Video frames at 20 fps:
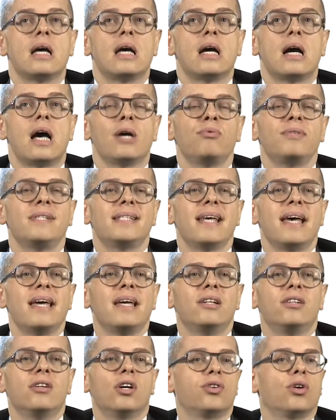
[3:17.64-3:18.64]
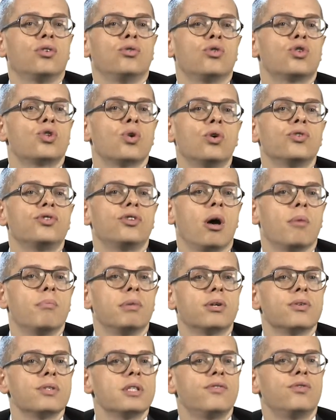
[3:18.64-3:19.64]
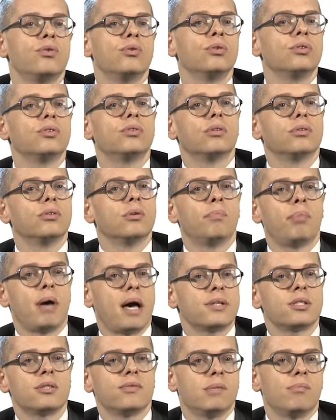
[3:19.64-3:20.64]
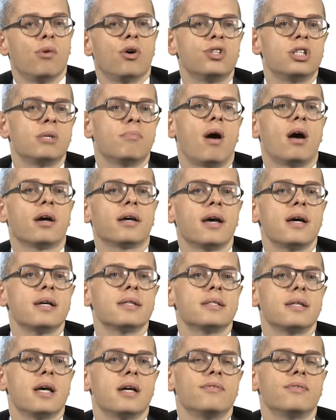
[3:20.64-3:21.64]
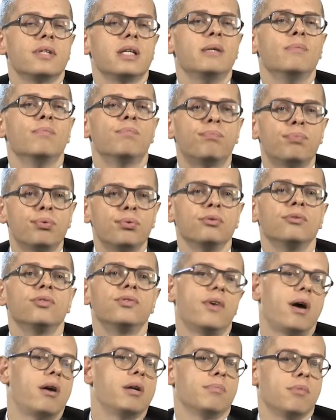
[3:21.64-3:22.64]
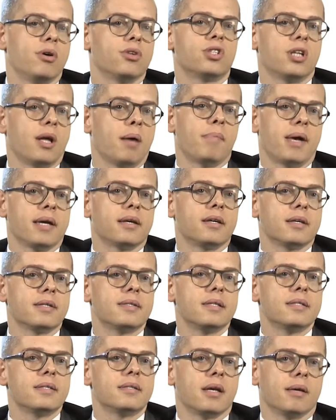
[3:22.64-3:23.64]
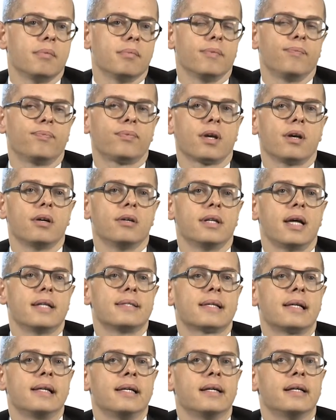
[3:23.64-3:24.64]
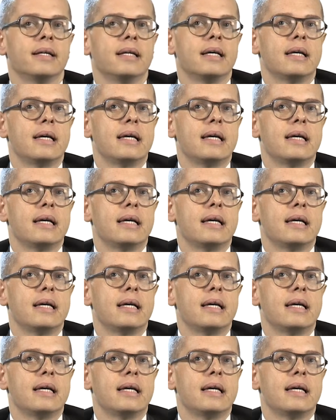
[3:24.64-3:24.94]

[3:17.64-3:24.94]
I would say not on the short term, because if you look at the past of emerging markets, they have improved very much their banking system. That's clear.